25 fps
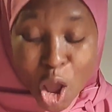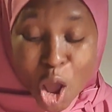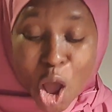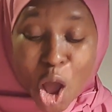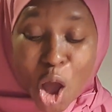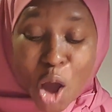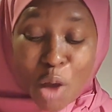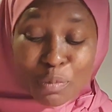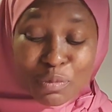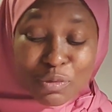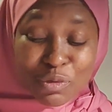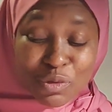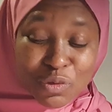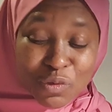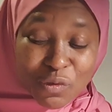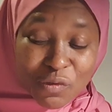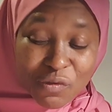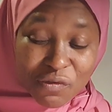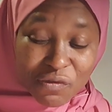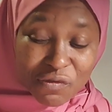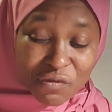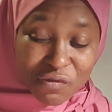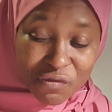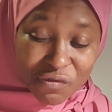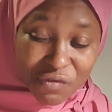up to
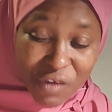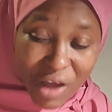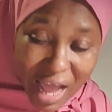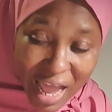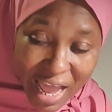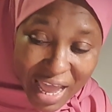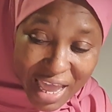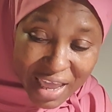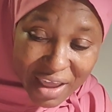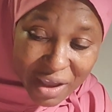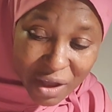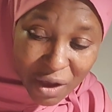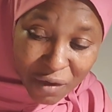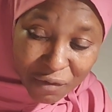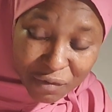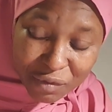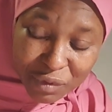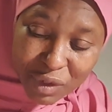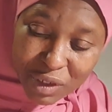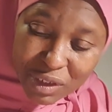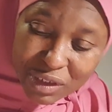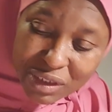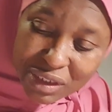5. Up to